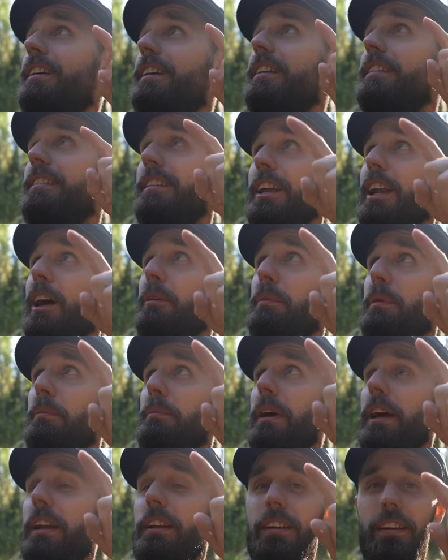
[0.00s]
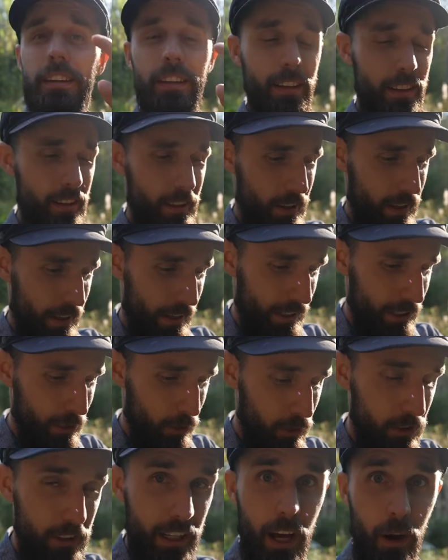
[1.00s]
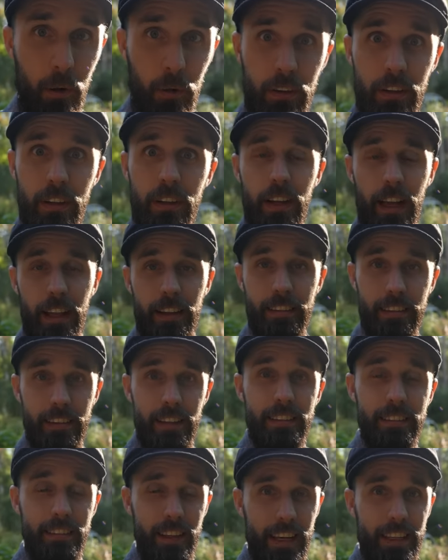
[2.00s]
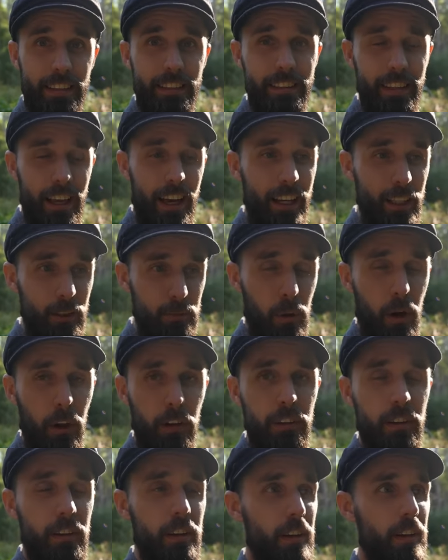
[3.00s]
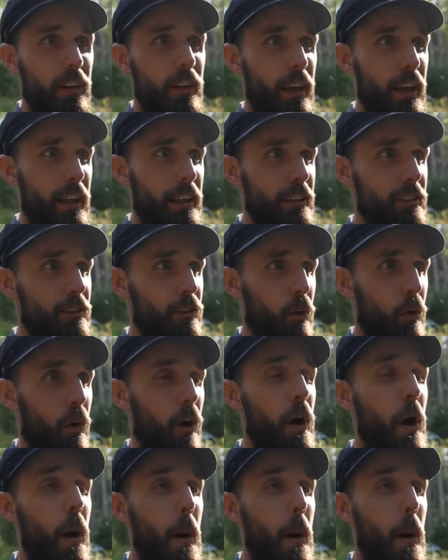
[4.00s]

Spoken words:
sat up in bed and looked down at this exact spot and saw